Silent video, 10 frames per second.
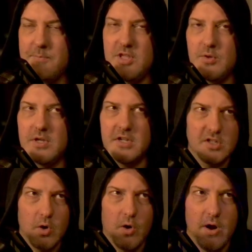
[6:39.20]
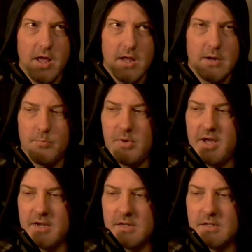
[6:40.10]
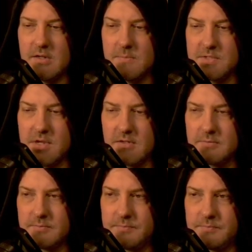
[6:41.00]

I mean, you can ignore it, but you know what I'm saying.